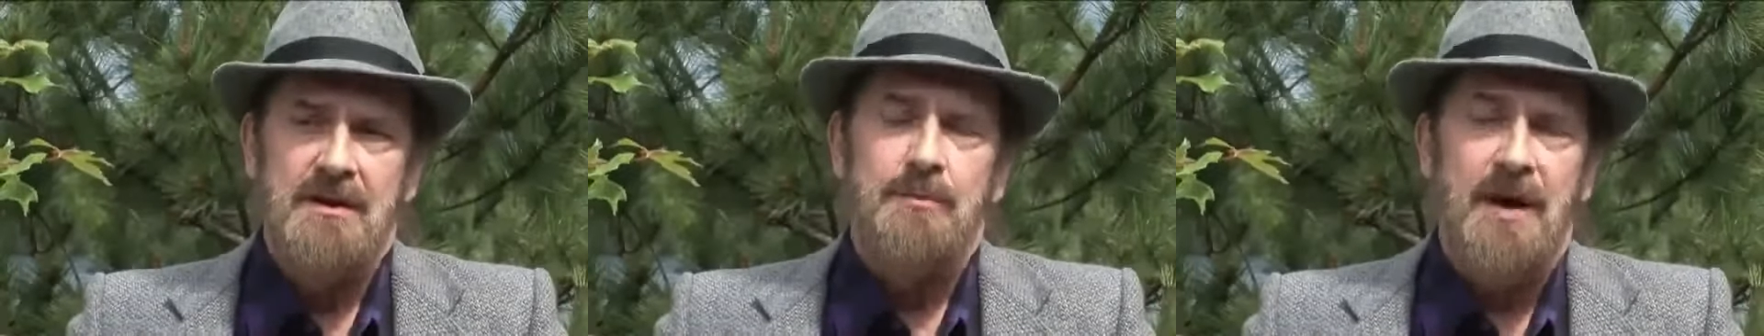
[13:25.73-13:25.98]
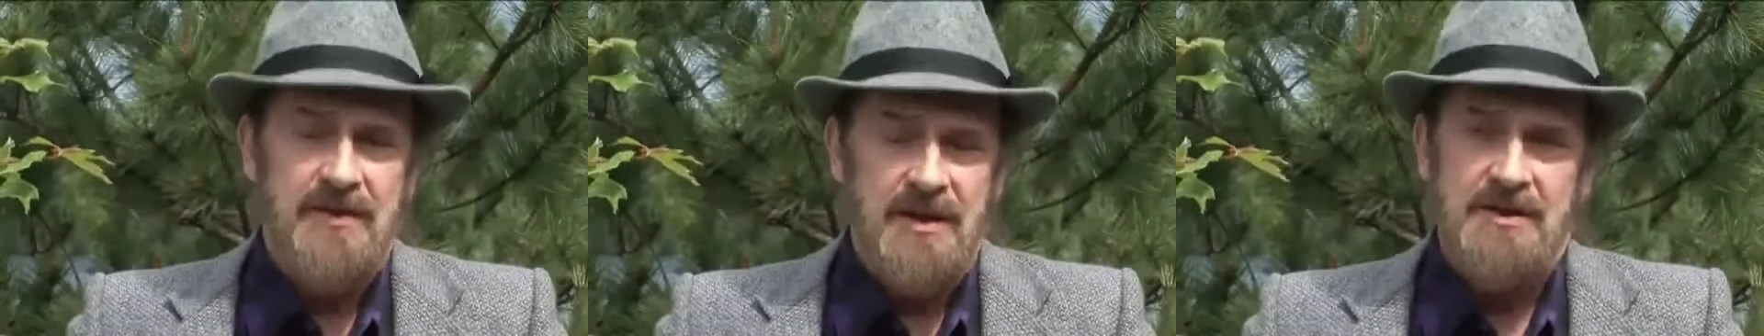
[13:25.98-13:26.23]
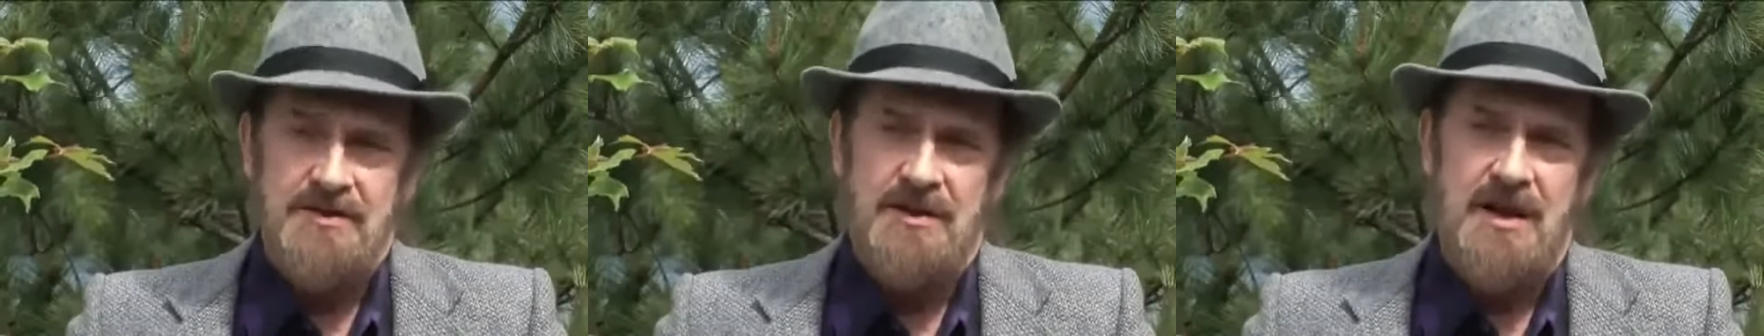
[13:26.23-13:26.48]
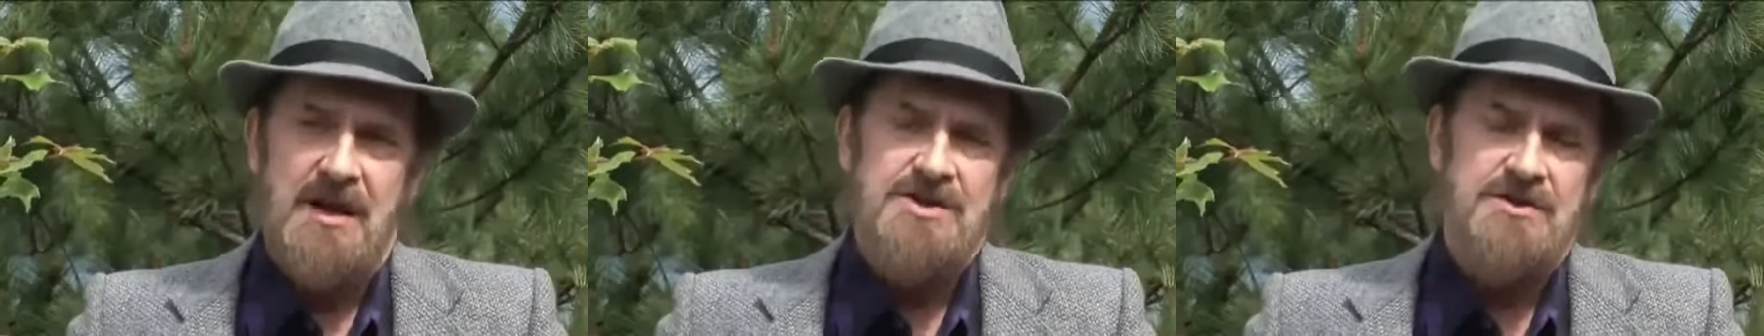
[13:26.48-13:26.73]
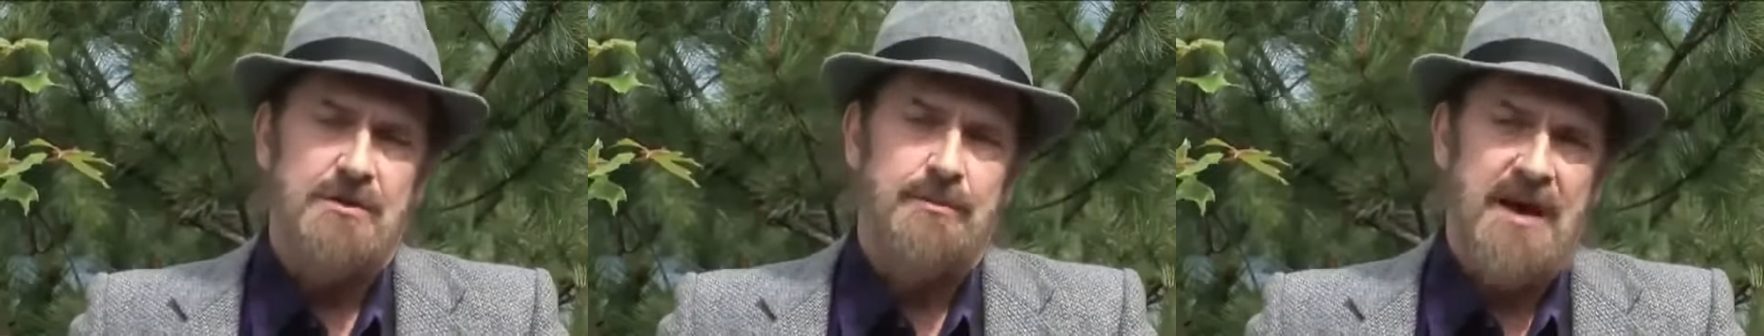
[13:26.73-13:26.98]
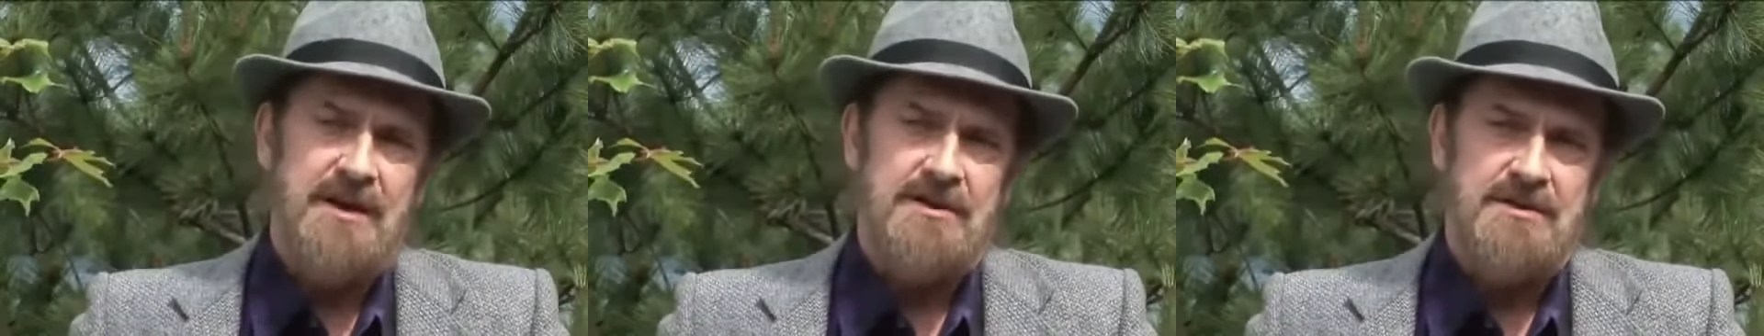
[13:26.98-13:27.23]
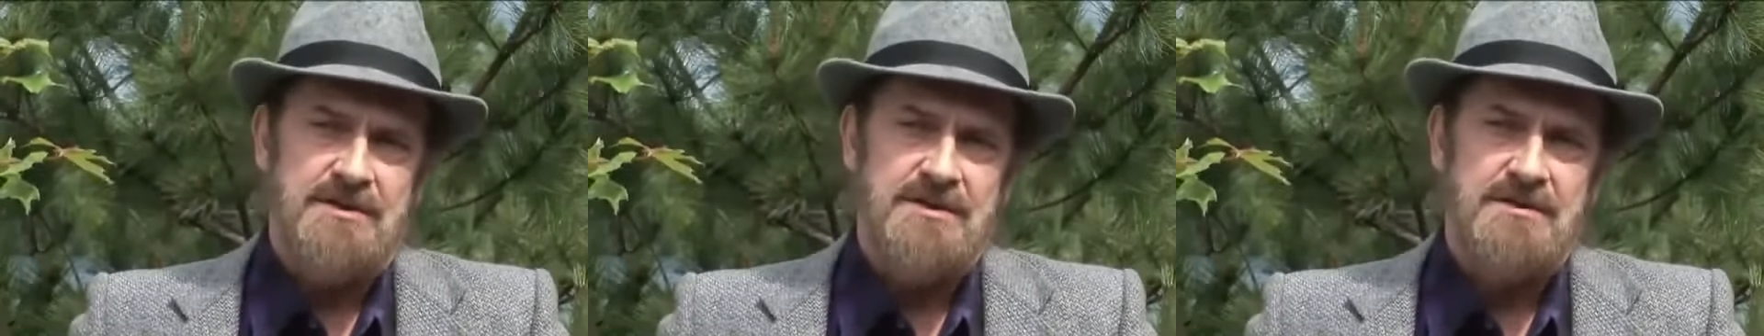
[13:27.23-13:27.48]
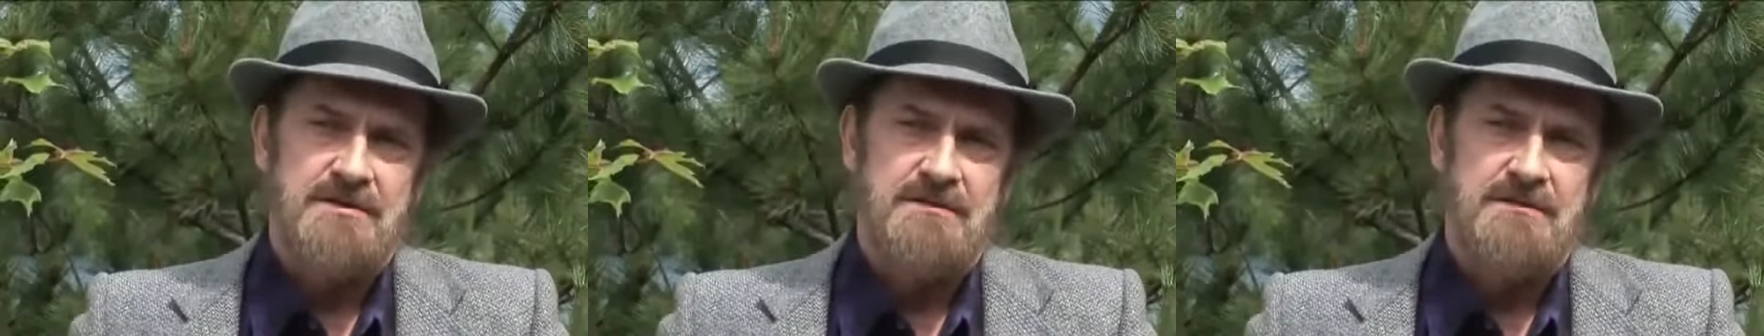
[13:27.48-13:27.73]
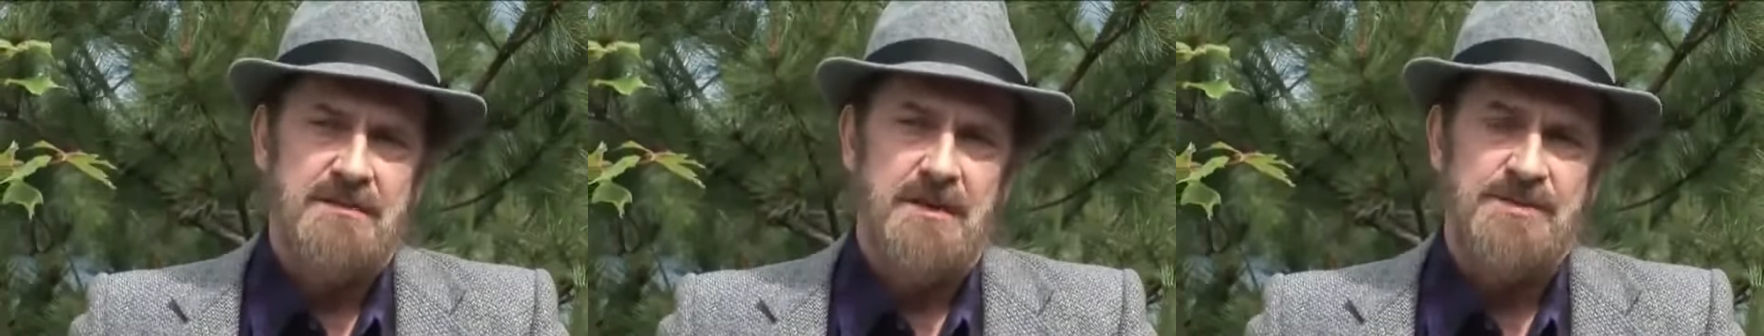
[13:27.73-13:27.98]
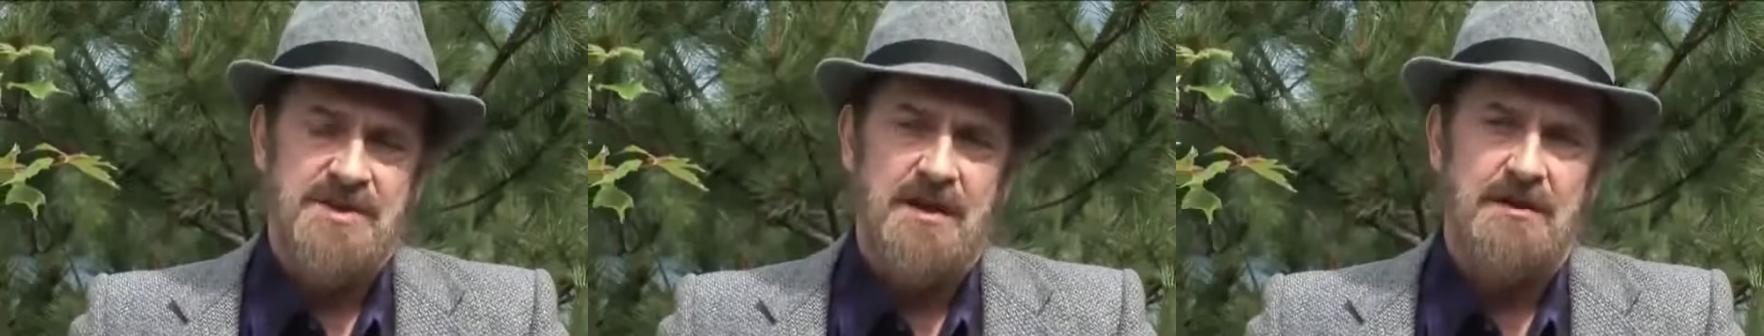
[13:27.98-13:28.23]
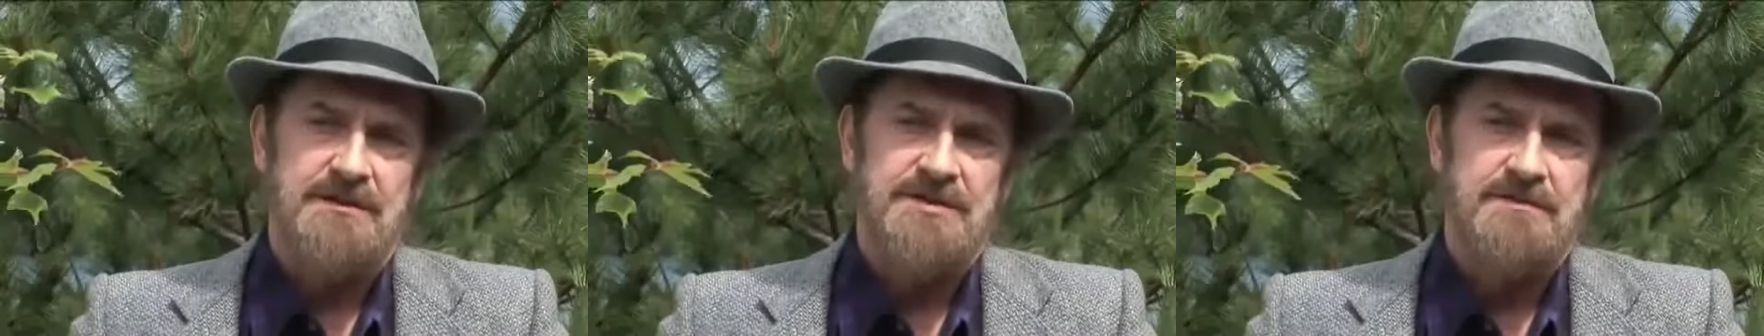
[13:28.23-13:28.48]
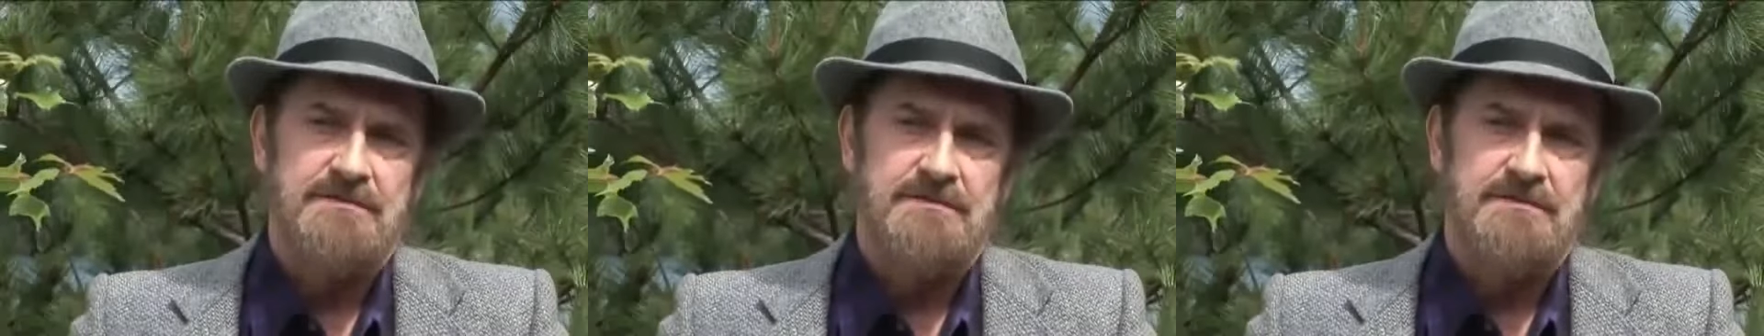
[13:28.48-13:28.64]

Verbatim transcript: by the international bankers themselves